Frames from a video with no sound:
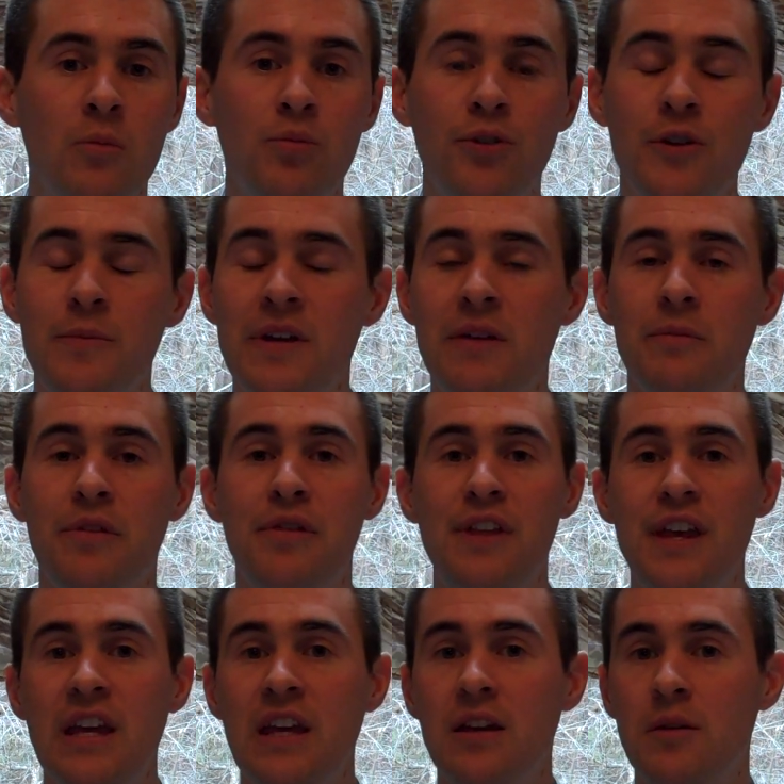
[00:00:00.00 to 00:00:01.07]
premium
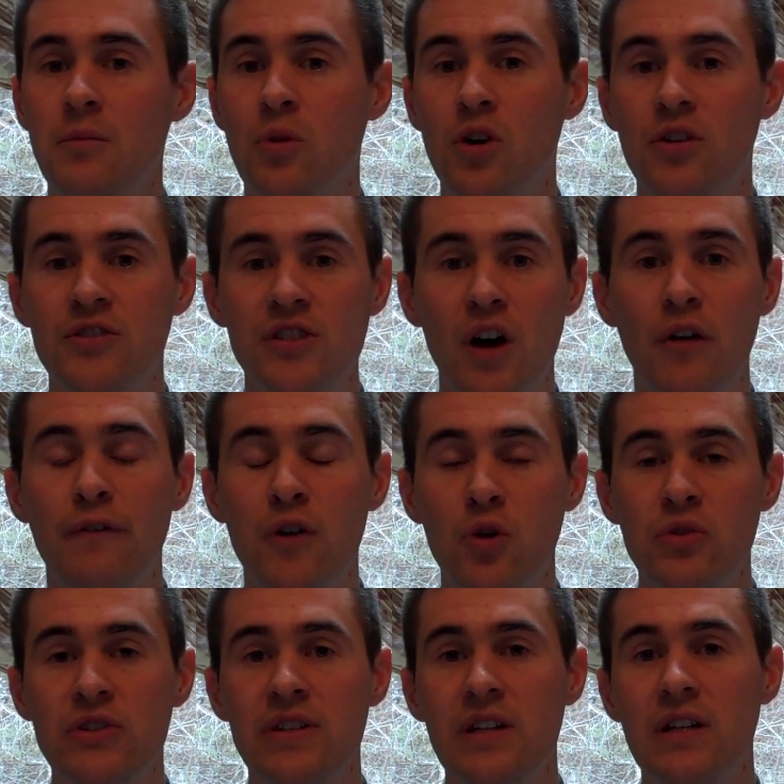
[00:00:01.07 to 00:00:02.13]
theme, or
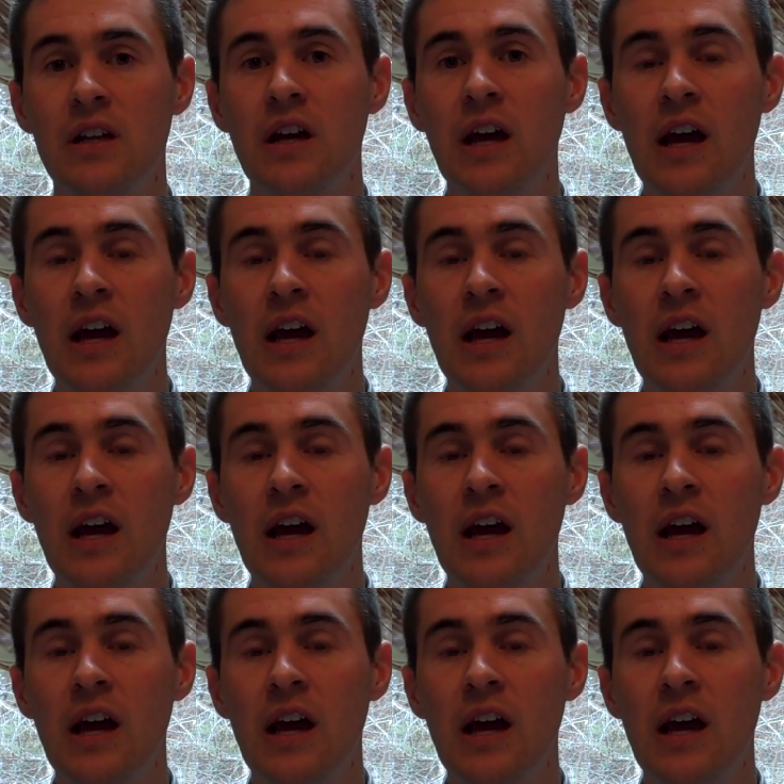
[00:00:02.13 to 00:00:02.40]
self-hosted.